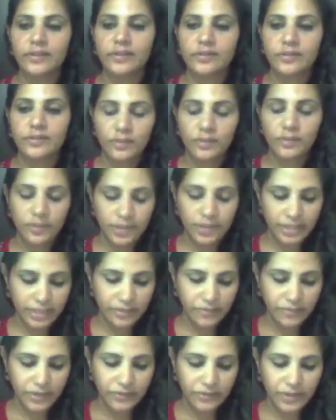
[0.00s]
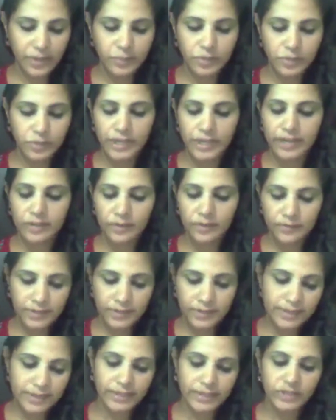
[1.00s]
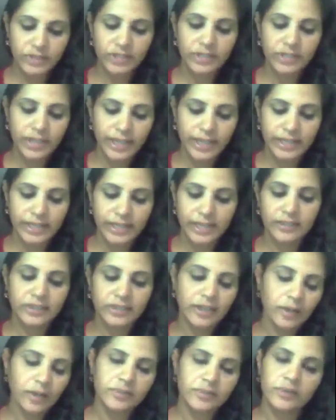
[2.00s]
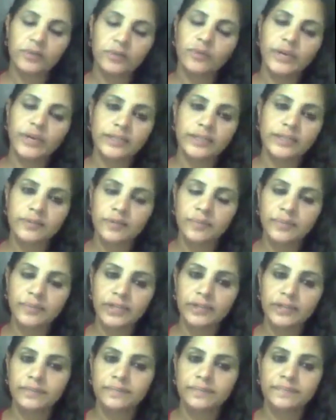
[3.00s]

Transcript: So I think we have come to the end of the session. Any other doubts or queries, Rimpi?